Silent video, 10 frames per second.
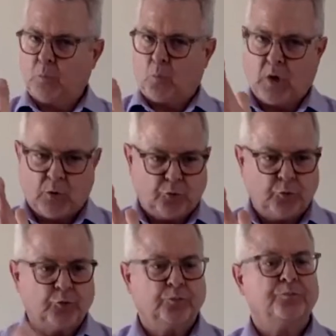all of
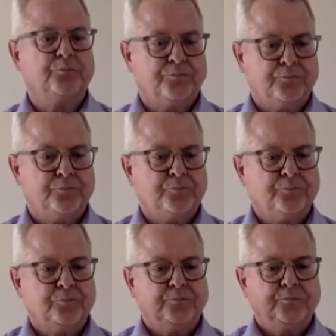those would also
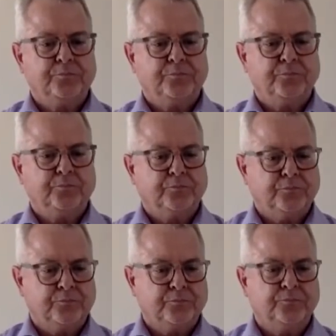require wearing
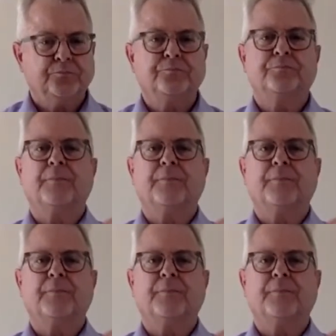a mask.